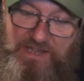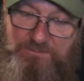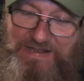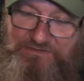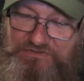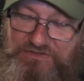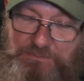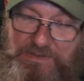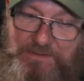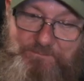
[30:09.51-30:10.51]
getting back to
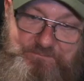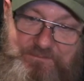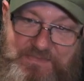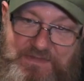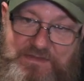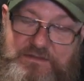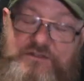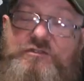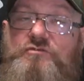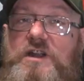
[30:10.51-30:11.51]
this beer,
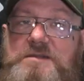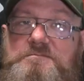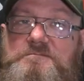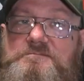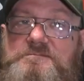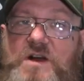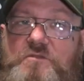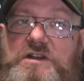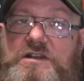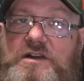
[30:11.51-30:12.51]
this is great. I
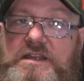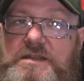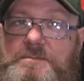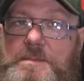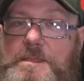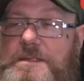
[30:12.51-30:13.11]
really like it.